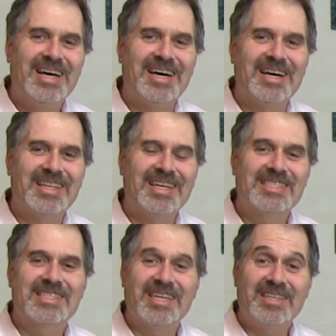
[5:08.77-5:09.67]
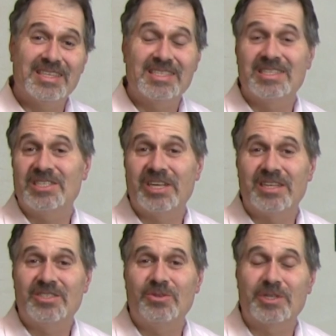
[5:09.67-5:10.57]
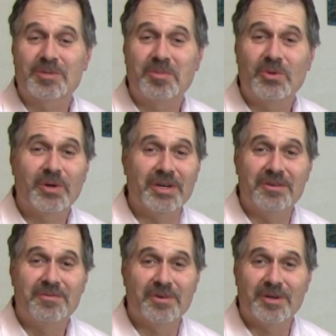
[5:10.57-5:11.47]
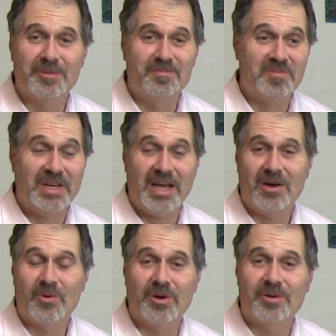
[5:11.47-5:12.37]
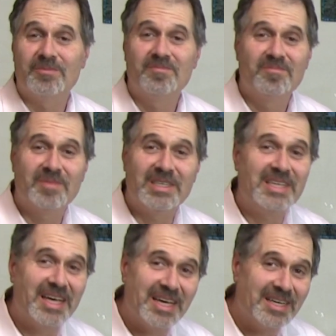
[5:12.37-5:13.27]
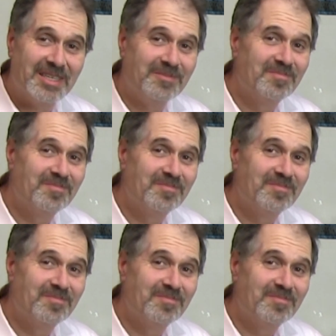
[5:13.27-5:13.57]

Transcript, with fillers: uh, let's take this as a chance to explore it for an hour, a day,